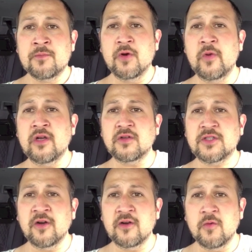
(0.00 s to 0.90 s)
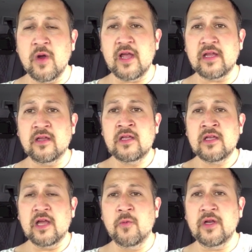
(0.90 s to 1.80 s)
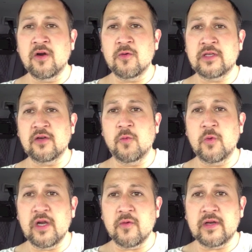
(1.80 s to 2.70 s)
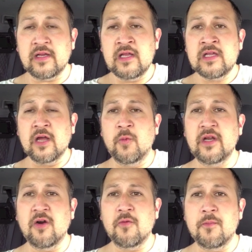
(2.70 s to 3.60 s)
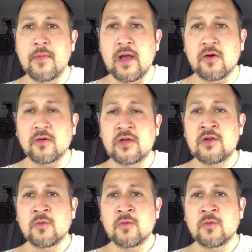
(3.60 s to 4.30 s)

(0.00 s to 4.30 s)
but we don't turn away, and we don't get weary, and we don't melt.